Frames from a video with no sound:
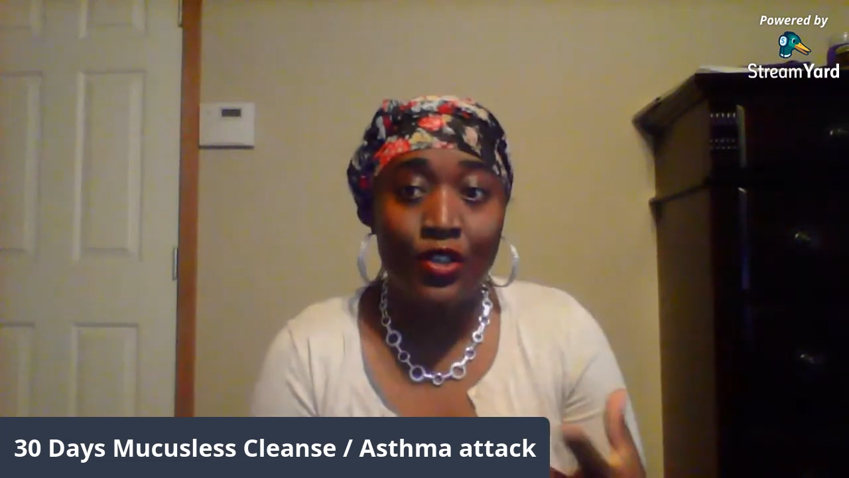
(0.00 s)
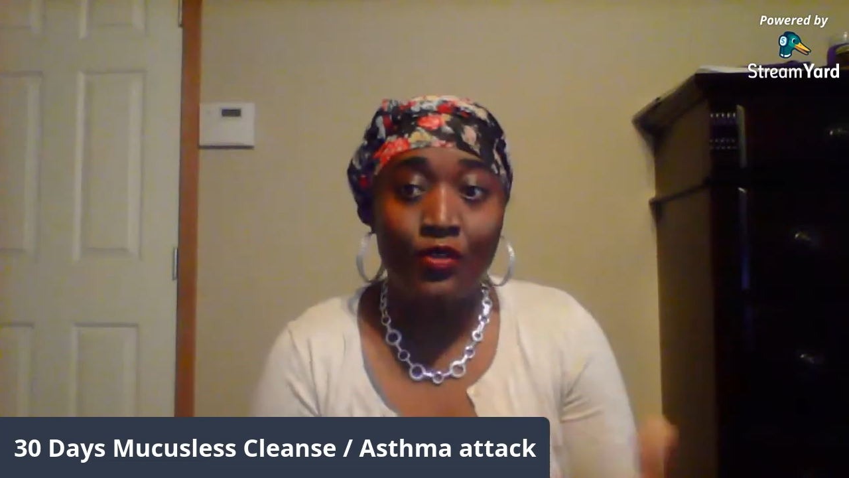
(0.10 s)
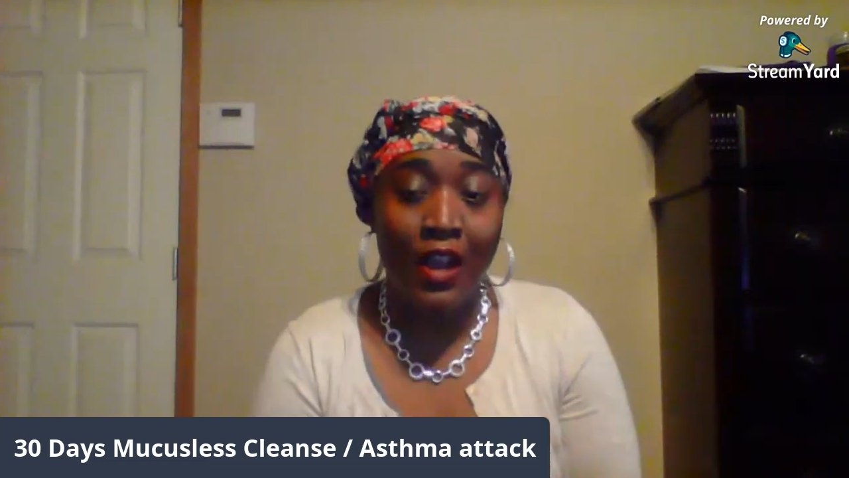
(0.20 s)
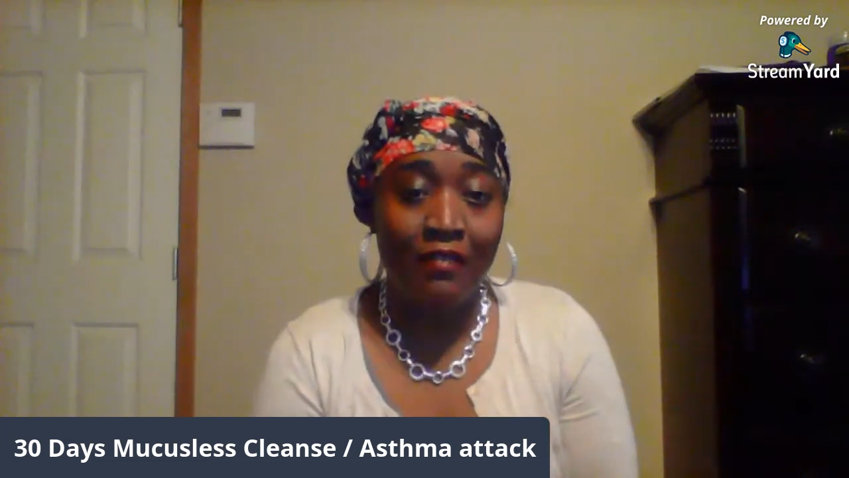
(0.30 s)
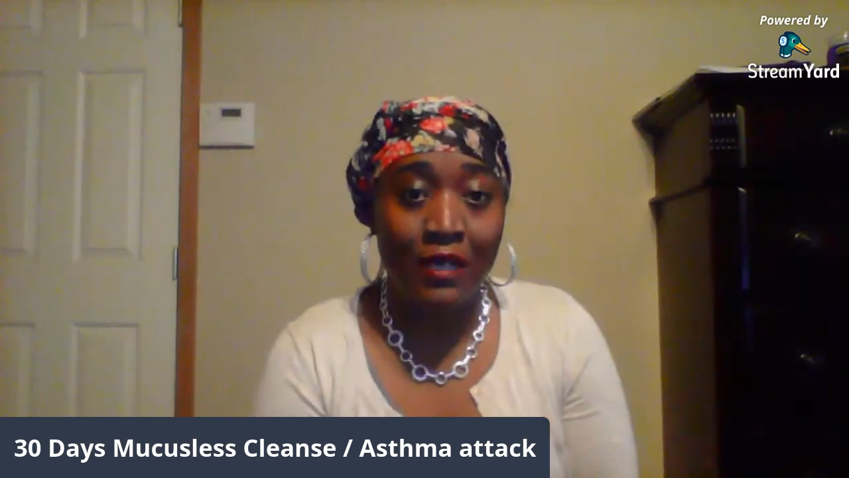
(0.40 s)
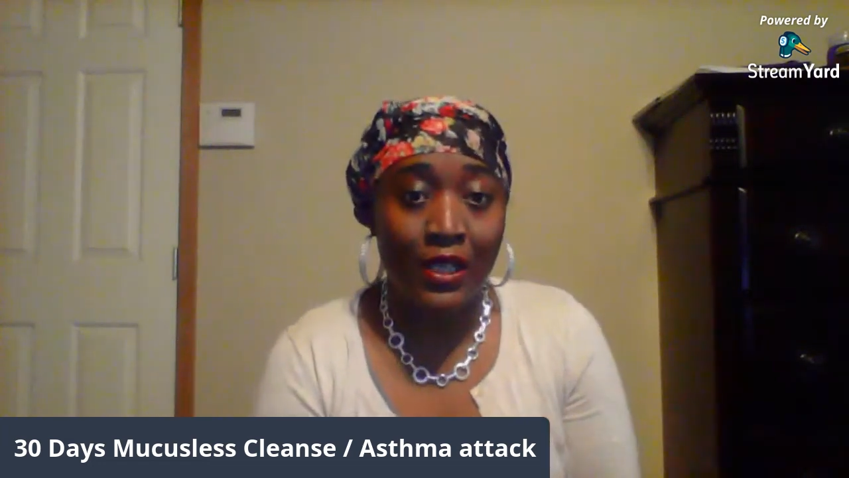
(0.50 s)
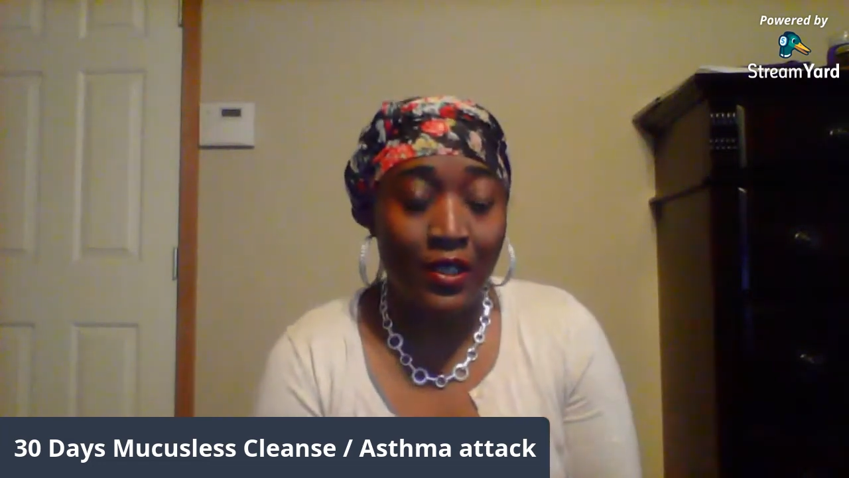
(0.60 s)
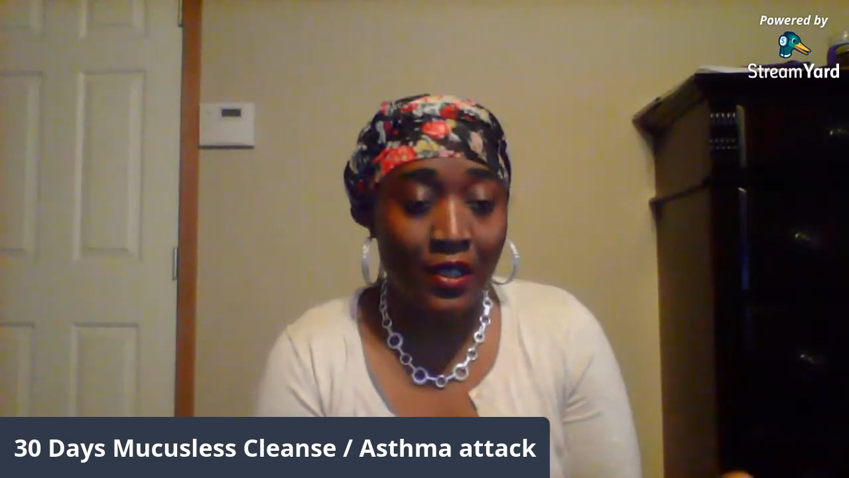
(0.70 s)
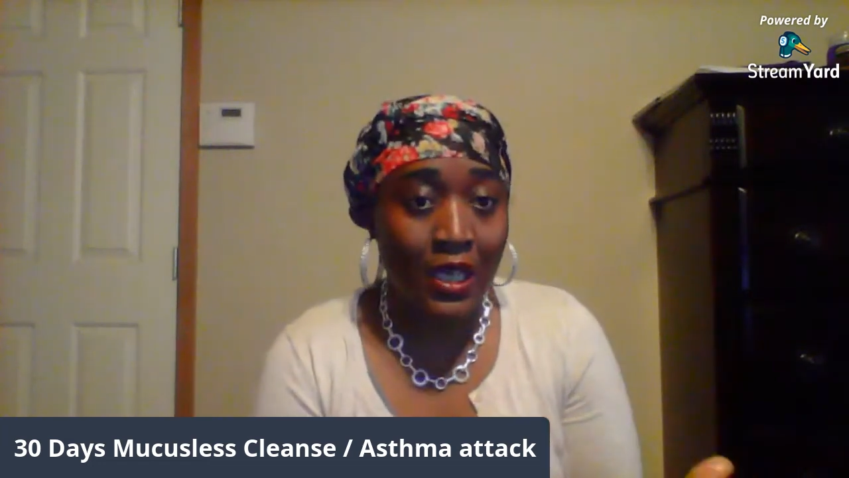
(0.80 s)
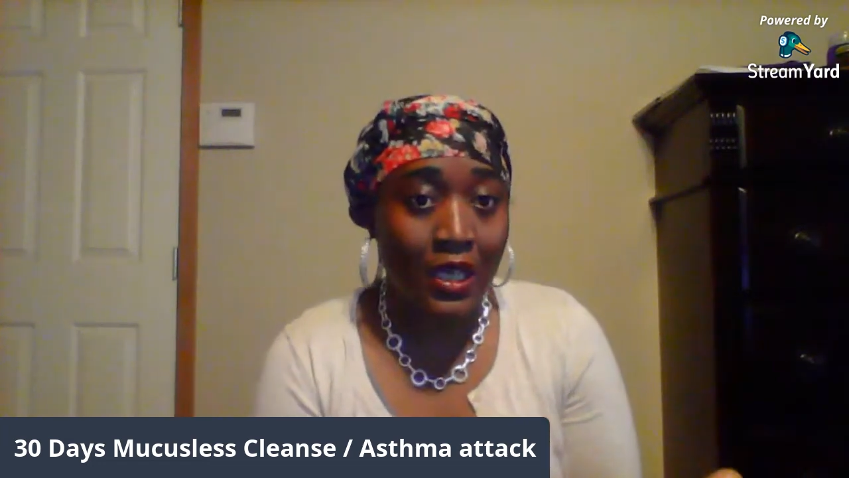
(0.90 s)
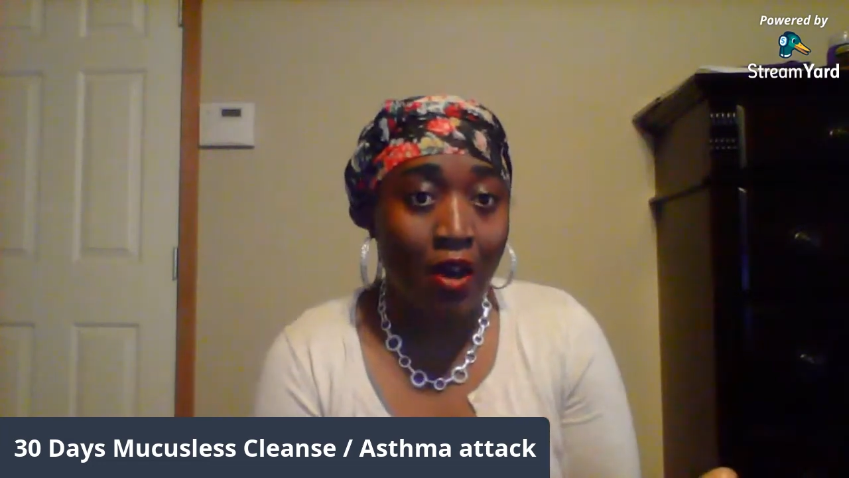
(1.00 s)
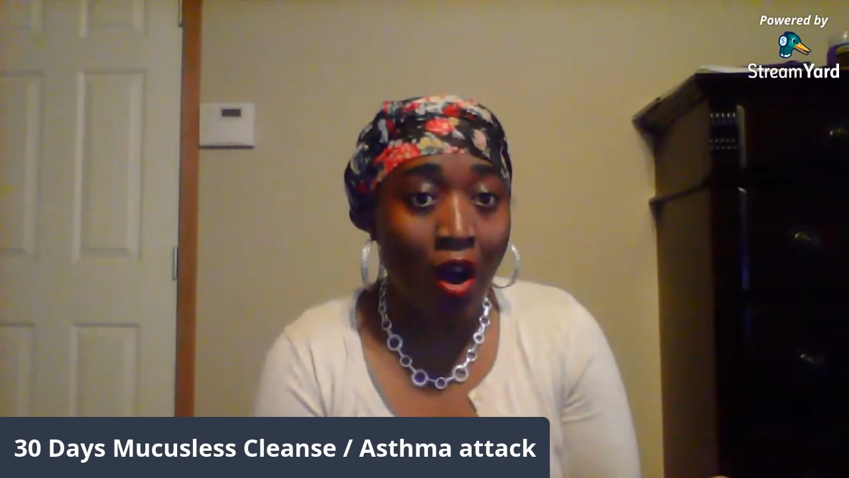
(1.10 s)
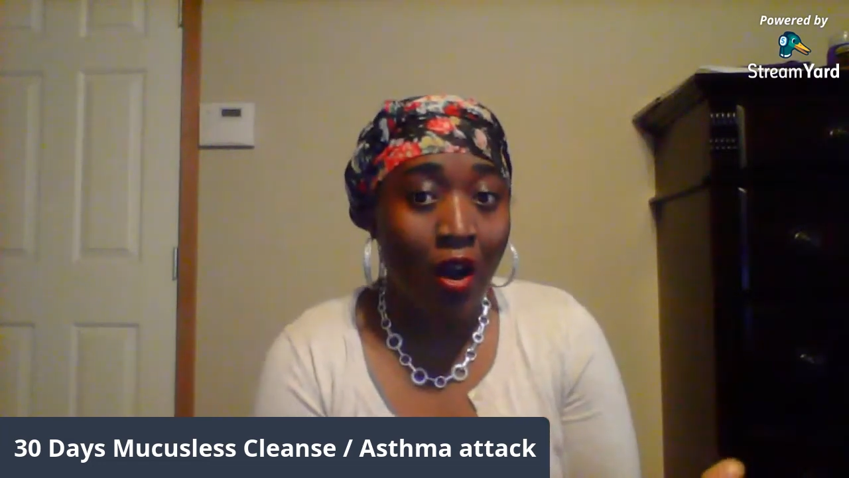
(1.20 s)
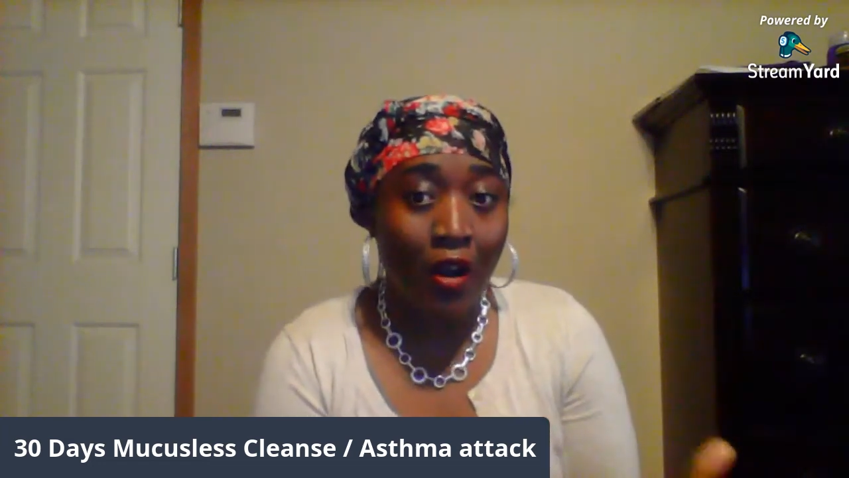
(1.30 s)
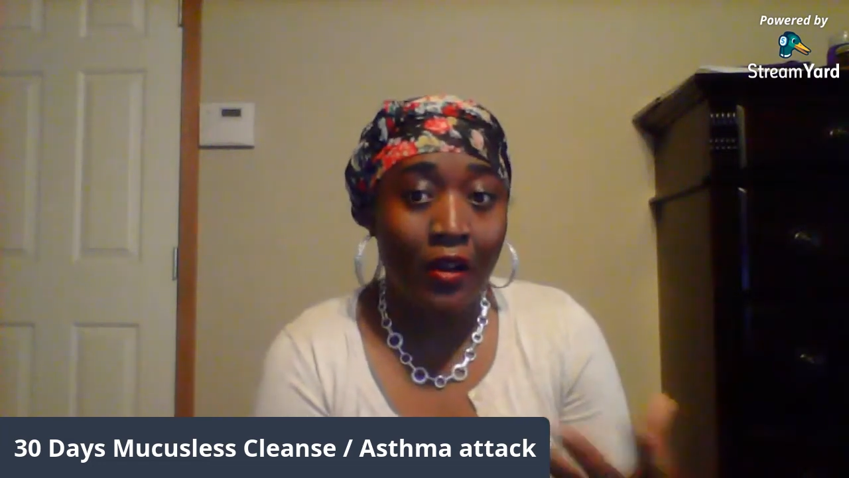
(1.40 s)
to drive me to the
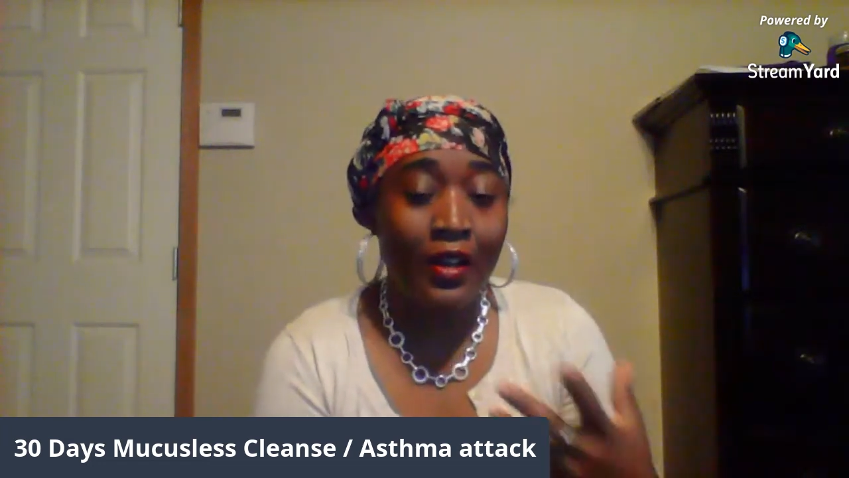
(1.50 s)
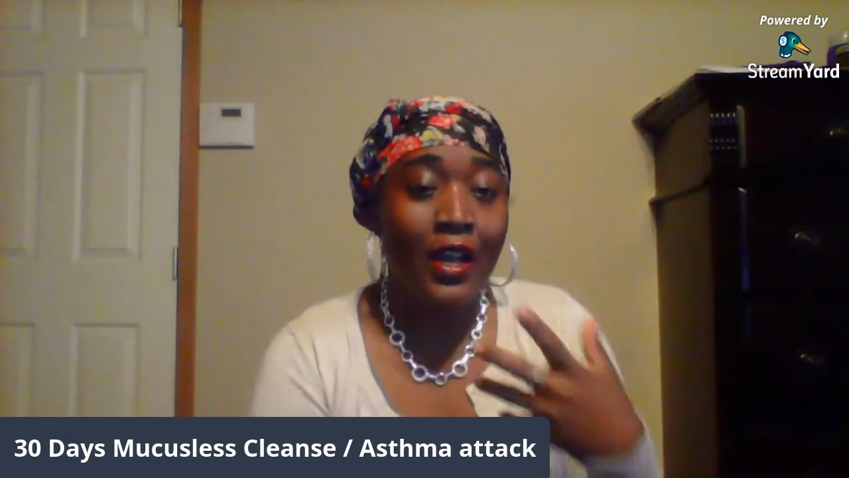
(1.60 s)
ER.